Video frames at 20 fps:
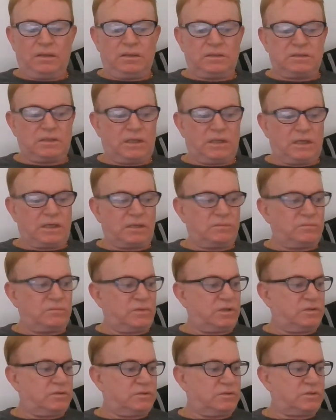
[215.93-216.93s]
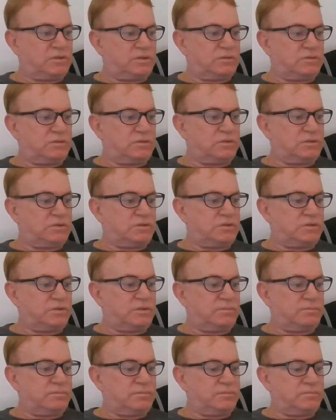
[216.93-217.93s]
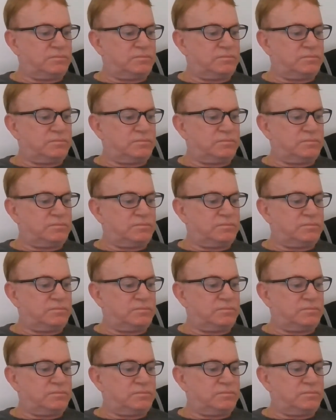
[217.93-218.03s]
Take them because you enjoy them.